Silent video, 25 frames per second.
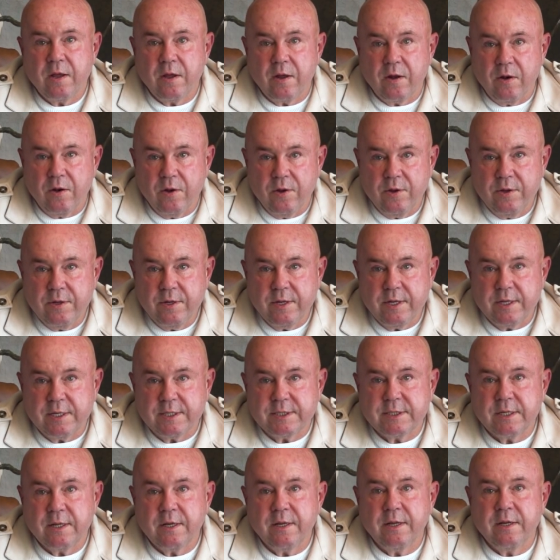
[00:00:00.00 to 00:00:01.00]

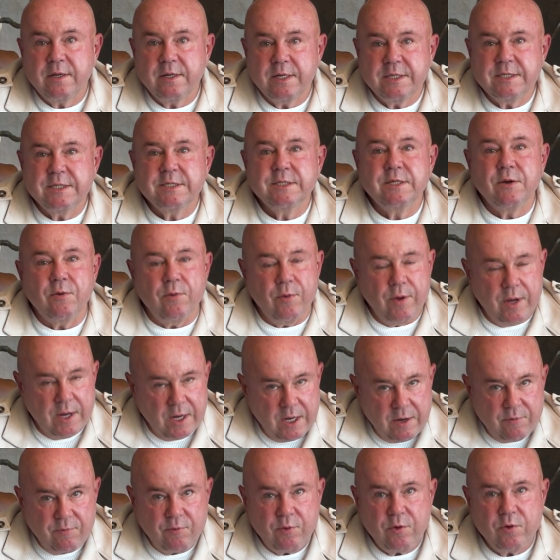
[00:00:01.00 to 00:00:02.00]
Learners, this is
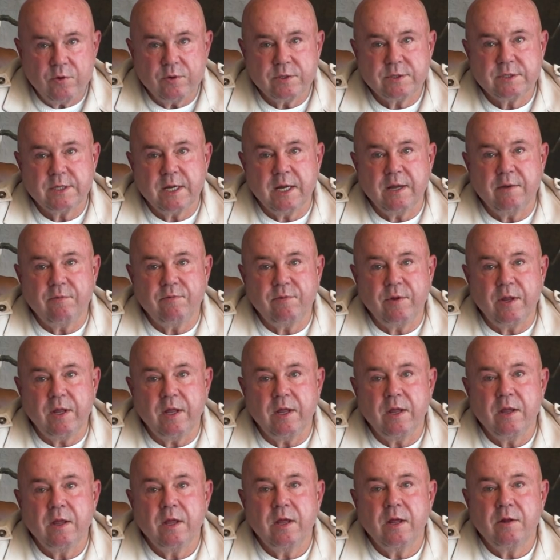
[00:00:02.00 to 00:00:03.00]
really for your safety,
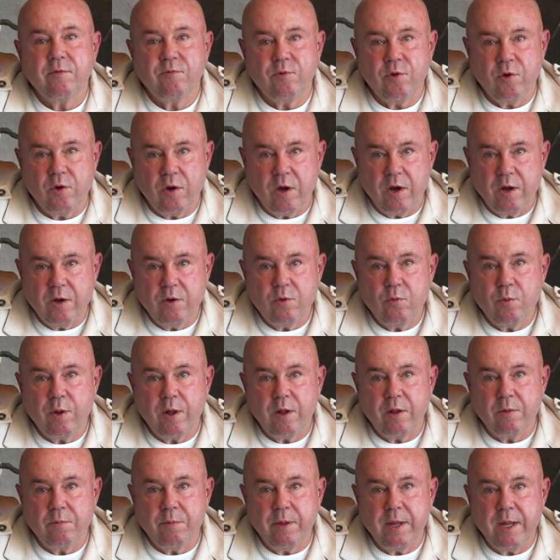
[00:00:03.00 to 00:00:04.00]
for your own
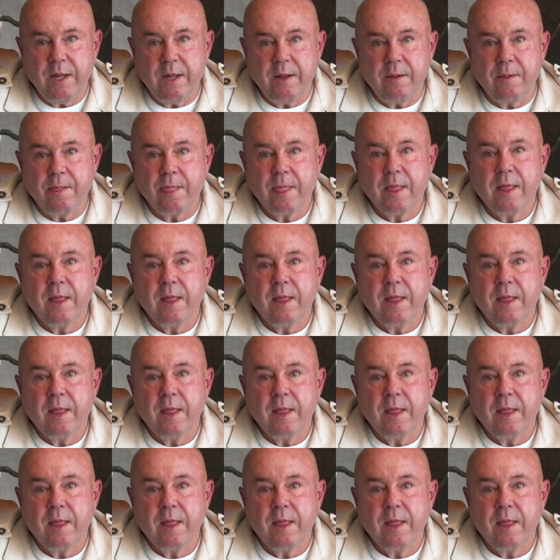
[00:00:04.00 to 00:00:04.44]
well-being.